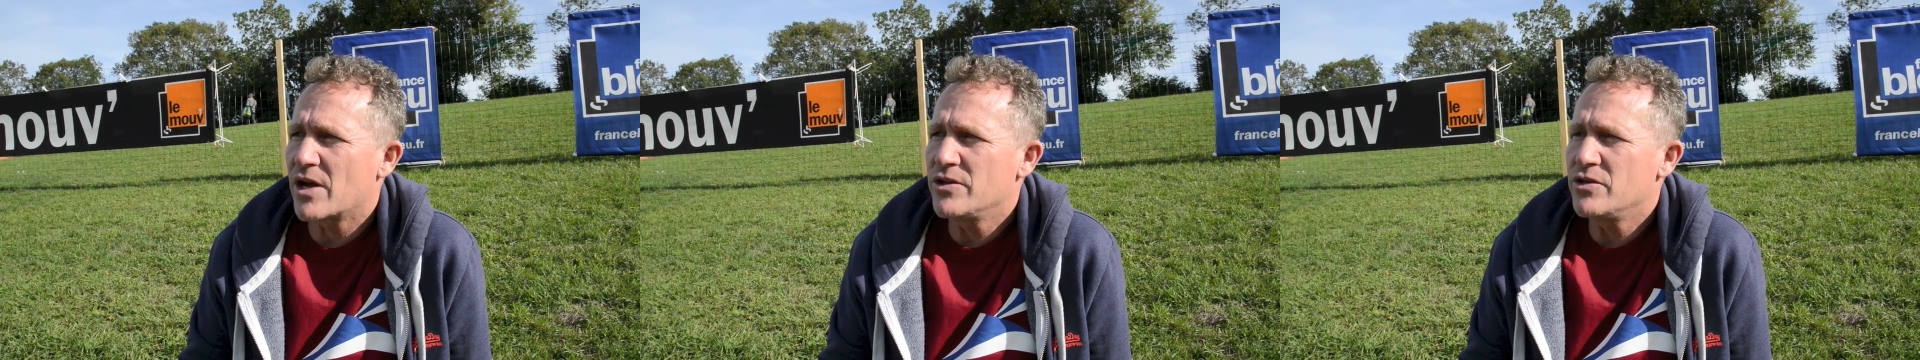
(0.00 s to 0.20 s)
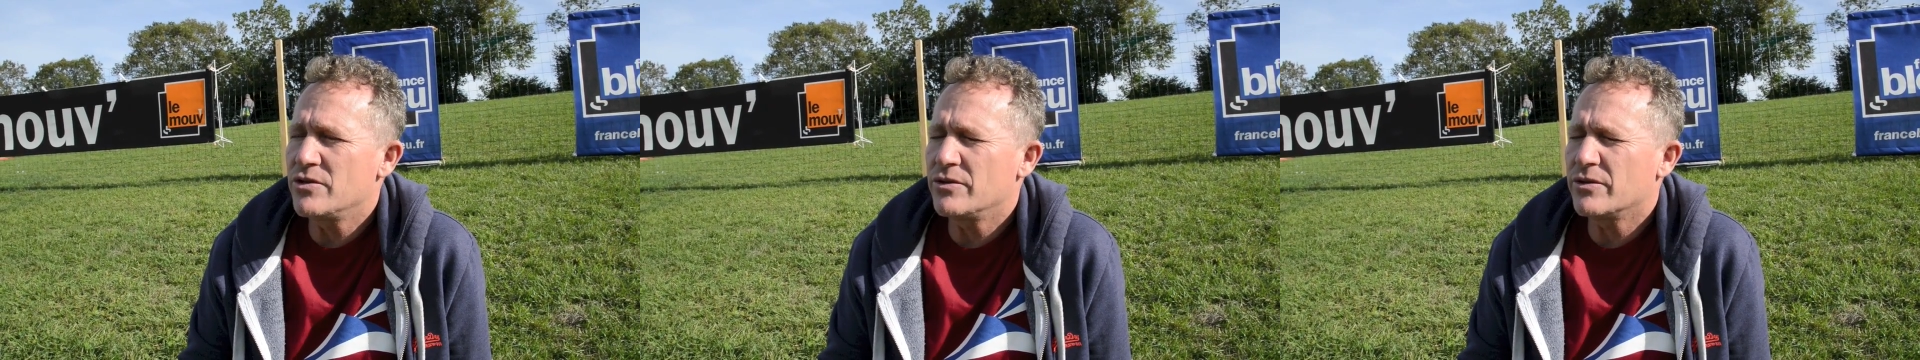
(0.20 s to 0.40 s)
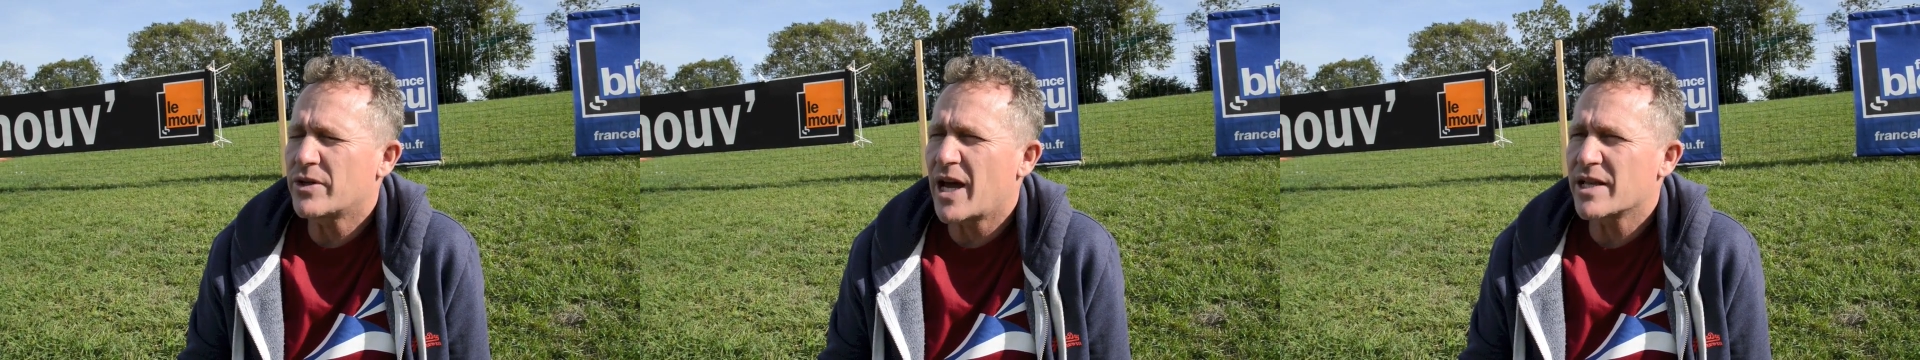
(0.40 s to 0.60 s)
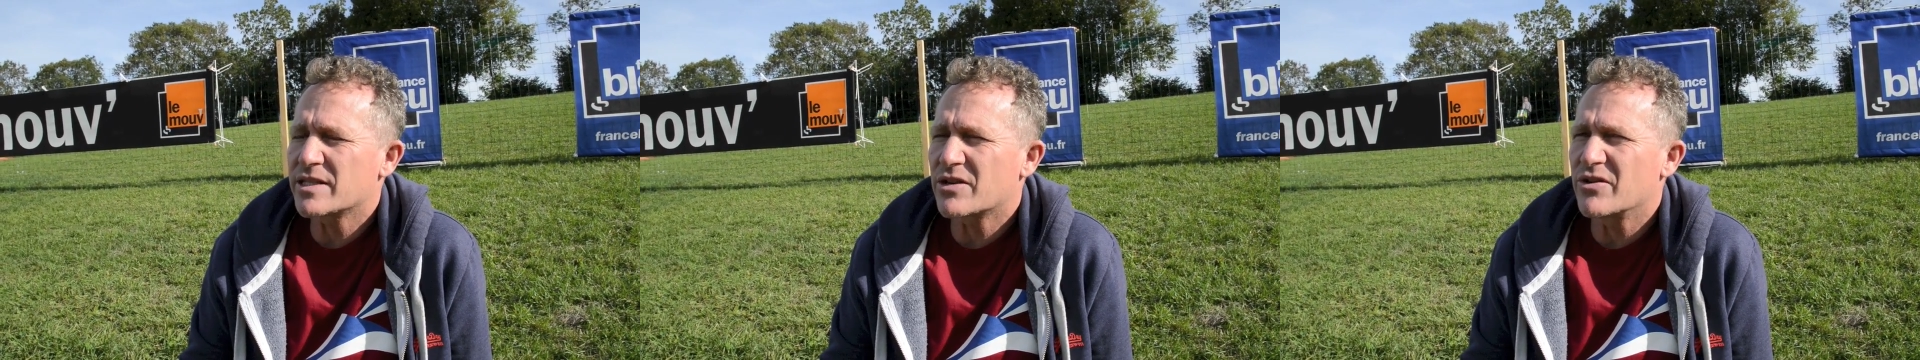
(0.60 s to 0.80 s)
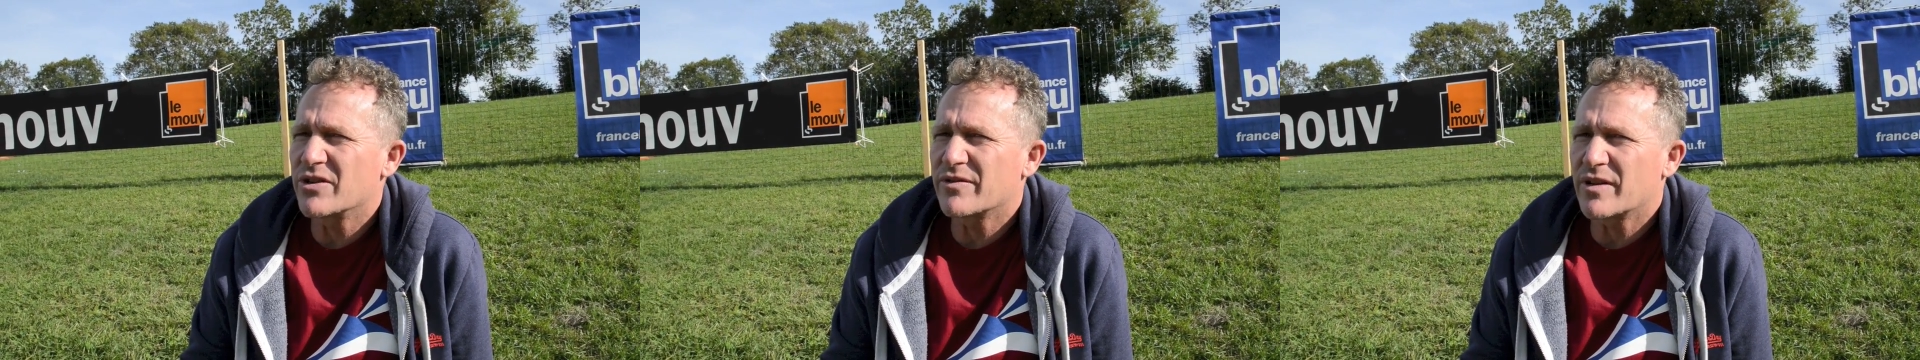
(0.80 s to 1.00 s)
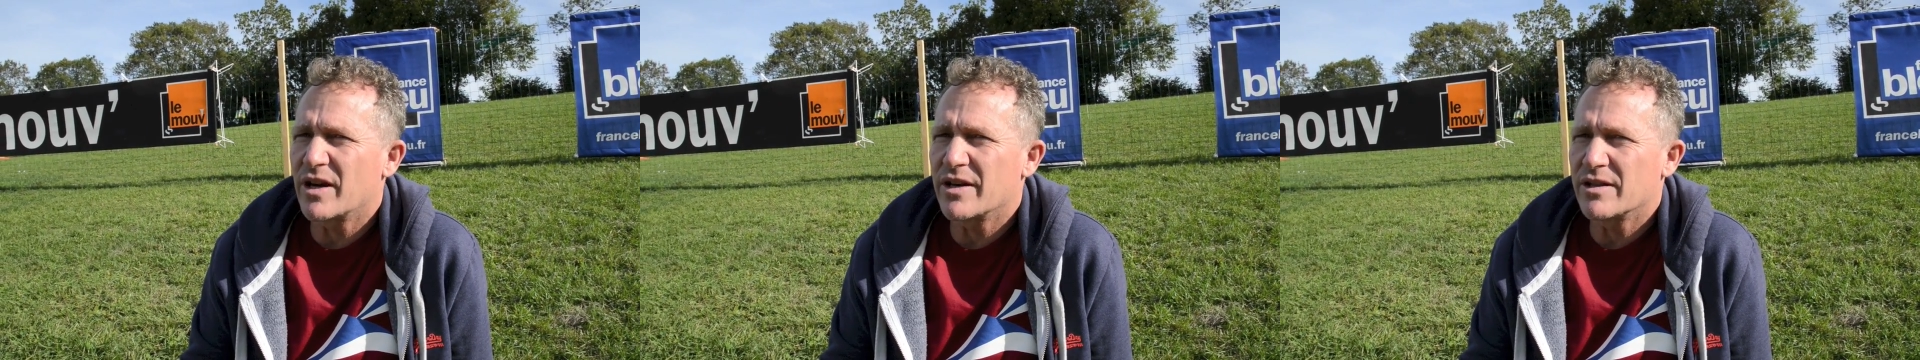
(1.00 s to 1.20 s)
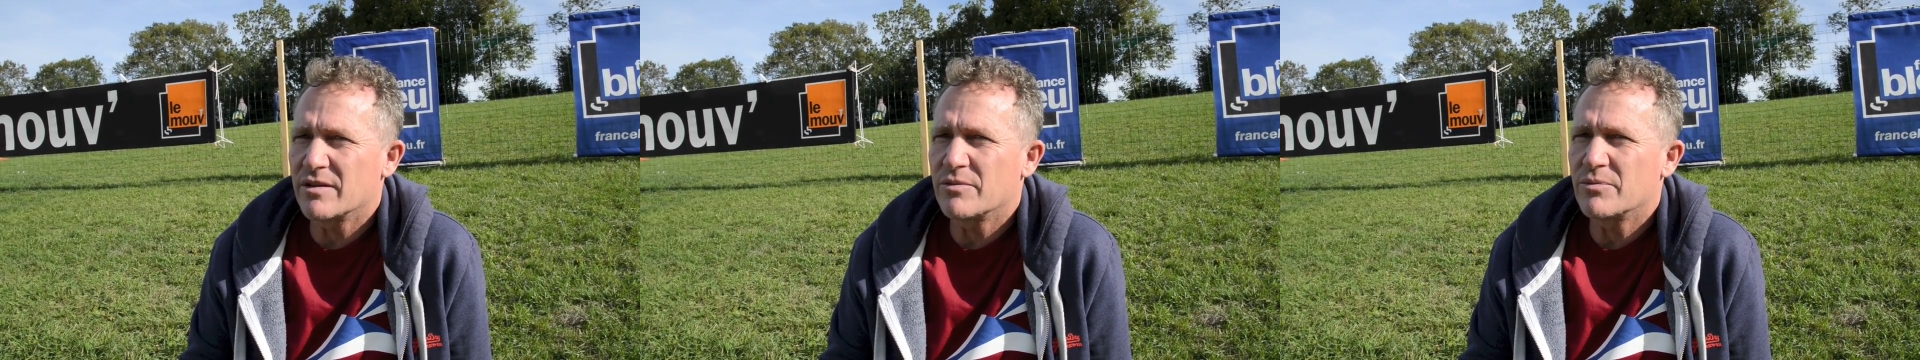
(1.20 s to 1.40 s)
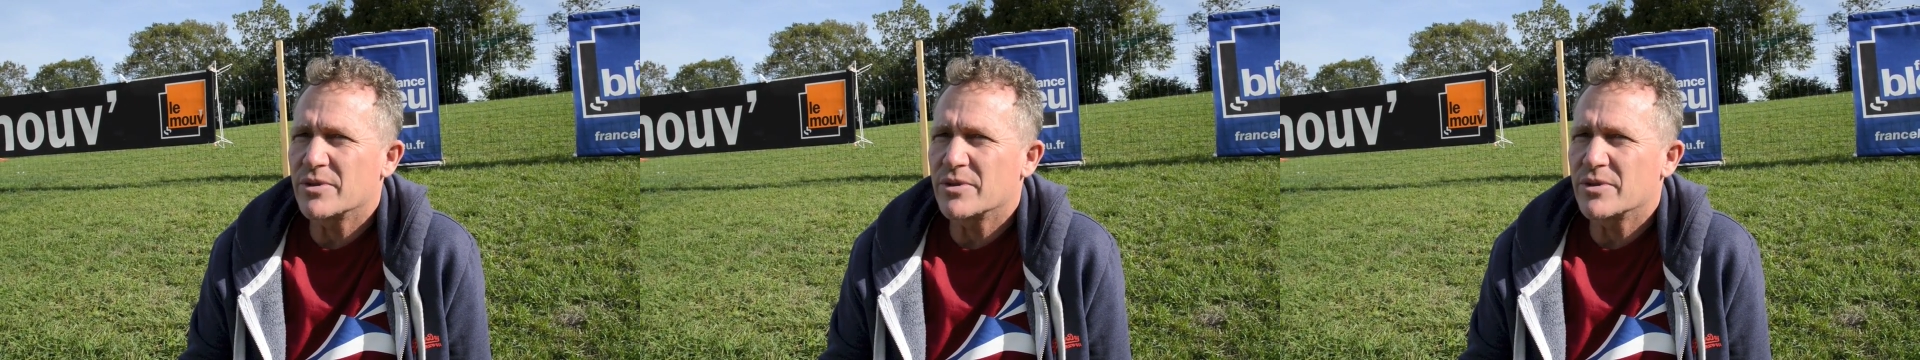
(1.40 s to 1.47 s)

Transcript: new category of glider